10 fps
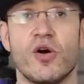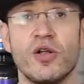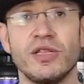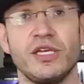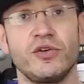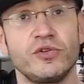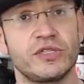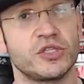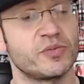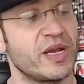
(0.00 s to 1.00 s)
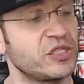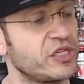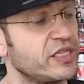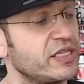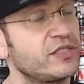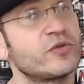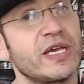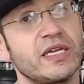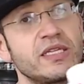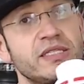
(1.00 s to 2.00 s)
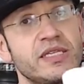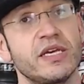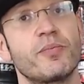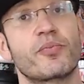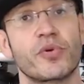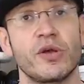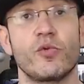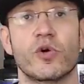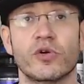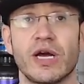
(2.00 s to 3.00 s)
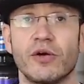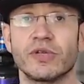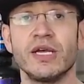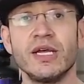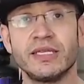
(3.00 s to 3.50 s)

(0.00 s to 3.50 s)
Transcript: only usage mentioned is to take this thing pre-workout.